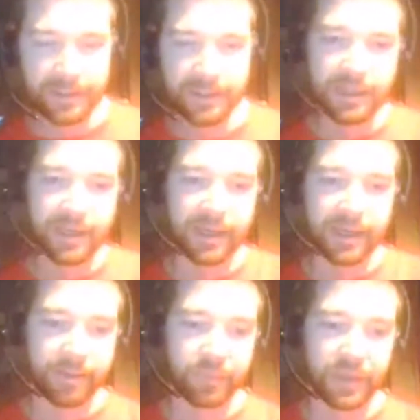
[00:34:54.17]
And
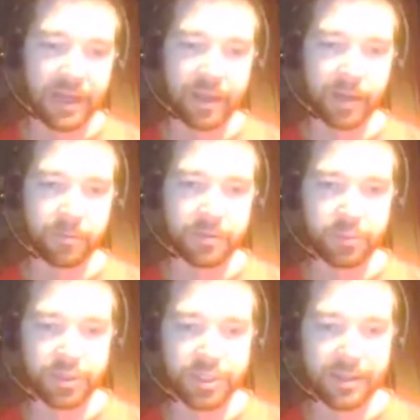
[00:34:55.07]
I really
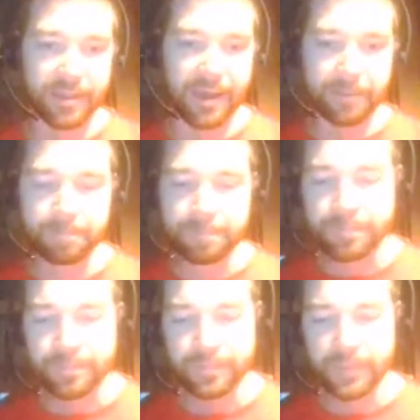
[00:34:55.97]
appreciate that,
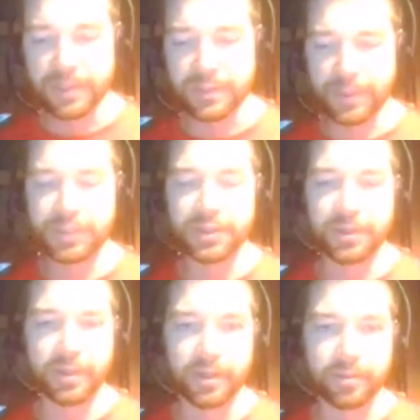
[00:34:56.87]
especially
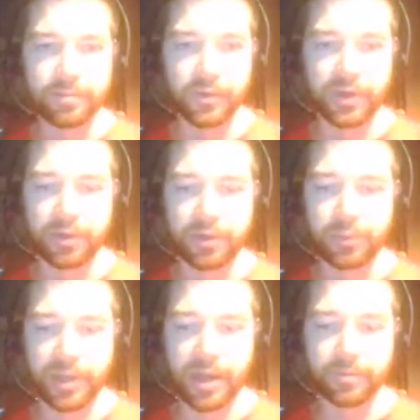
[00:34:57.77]
the video he put
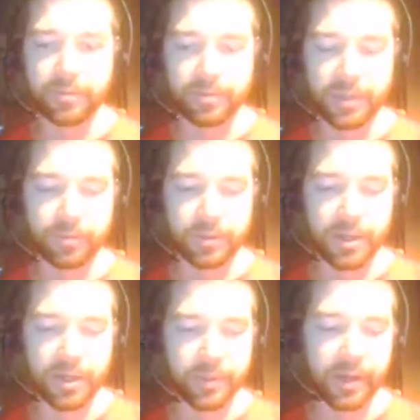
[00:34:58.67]
out that we're talking
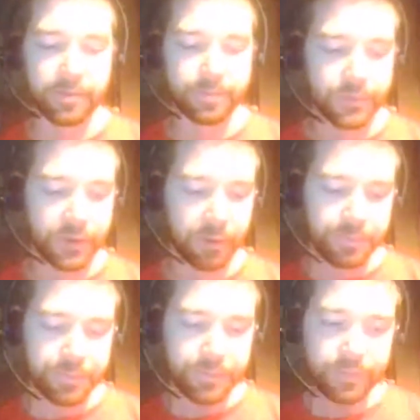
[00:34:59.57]
about. So
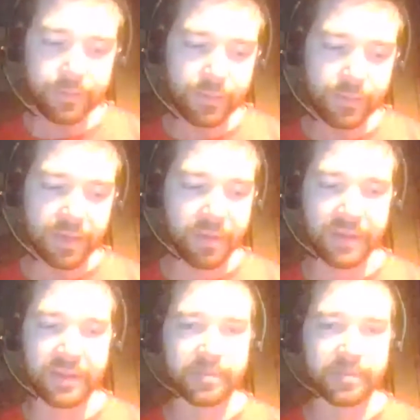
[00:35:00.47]
the thing that